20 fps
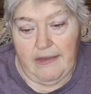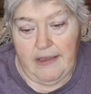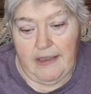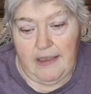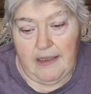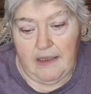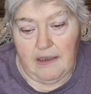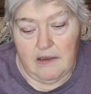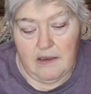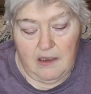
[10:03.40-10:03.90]

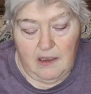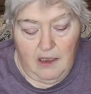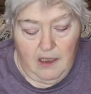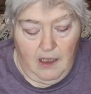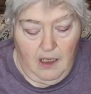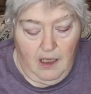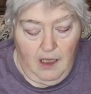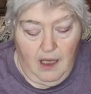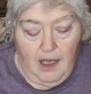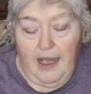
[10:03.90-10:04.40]
things.
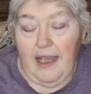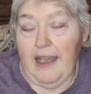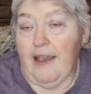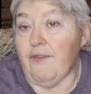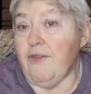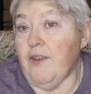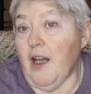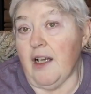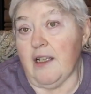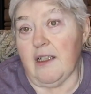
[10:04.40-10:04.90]
I
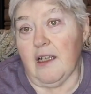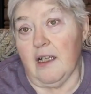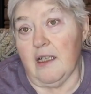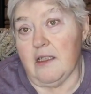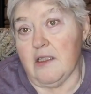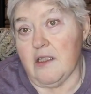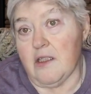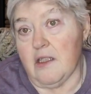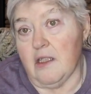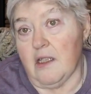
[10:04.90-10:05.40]
have not
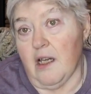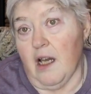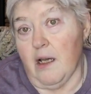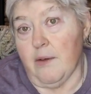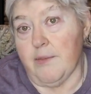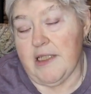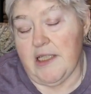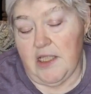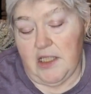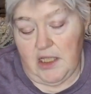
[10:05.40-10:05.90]
gotten to the
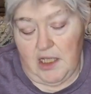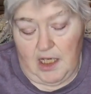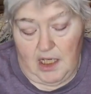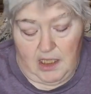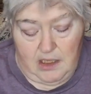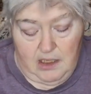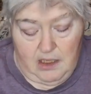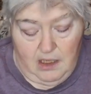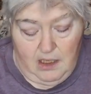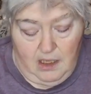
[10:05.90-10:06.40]
comments
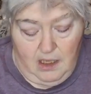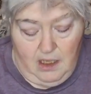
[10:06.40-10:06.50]
yet